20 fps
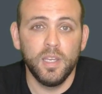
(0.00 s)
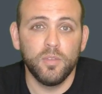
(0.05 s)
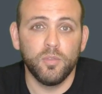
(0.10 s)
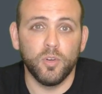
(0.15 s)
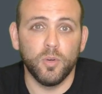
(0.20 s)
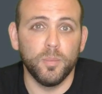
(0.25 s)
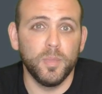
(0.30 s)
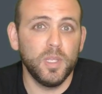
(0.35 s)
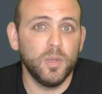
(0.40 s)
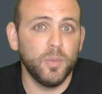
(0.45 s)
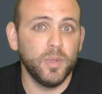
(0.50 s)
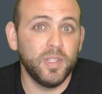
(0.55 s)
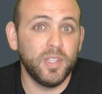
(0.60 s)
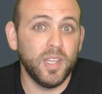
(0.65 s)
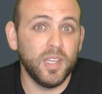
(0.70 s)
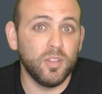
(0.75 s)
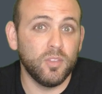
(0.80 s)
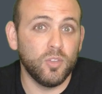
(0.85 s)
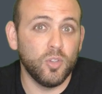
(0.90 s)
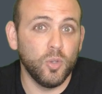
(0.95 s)
For me, we
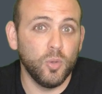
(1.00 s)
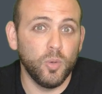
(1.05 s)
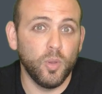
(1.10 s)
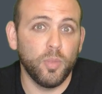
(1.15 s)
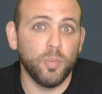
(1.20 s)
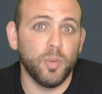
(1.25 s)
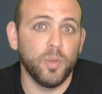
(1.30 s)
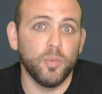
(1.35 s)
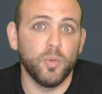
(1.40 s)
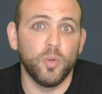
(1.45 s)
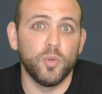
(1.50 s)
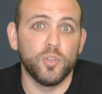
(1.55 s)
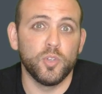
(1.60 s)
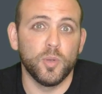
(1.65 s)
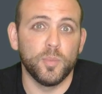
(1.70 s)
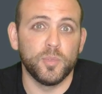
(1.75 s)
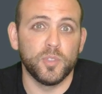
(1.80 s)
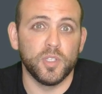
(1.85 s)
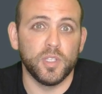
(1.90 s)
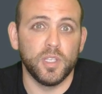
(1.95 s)
take 2 to 3 road
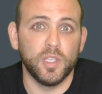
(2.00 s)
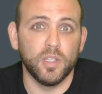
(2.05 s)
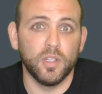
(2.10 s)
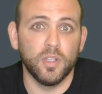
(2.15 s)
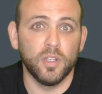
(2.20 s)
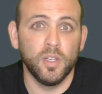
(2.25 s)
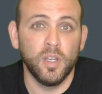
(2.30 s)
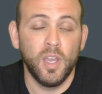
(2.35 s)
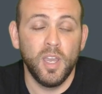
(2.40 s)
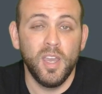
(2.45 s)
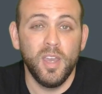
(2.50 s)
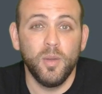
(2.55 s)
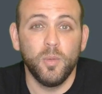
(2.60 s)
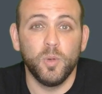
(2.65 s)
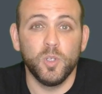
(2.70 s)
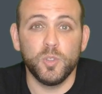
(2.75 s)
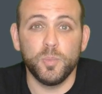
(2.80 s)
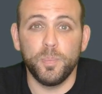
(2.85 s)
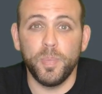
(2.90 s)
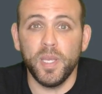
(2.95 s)
trips a year,
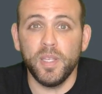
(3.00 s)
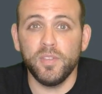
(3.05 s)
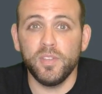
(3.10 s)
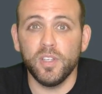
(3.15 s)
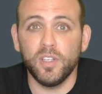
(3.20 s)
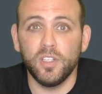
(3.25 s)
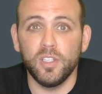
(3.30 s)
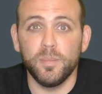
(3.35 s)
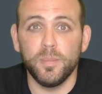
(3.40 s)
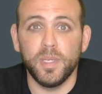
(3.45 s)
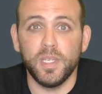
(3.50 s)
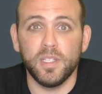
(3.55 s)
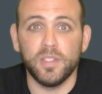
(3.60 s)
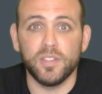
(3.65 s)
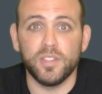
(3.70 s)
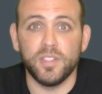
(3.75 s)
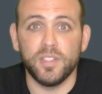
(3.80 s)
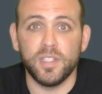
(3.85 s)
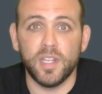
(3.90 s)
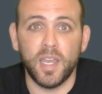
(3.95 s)
which basically
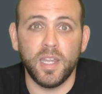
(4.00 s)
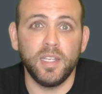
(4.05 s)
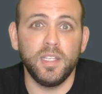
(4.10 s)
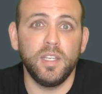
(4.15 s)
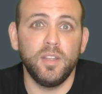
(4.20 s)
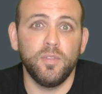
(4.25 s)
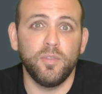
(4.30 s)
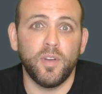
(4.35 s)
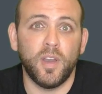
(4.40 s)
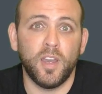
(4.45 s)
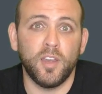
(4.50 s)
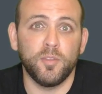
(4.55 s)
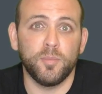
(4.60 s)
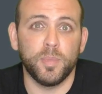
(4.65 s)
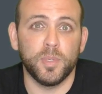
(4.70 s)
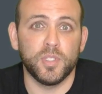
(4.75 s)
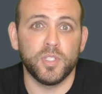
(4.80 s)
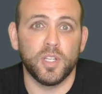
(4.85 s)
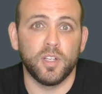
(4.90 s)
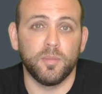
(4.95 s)
means
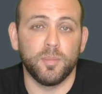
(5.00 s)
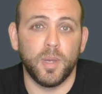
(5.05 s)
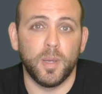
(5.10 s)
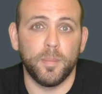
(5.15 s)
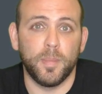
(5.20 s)
95% of my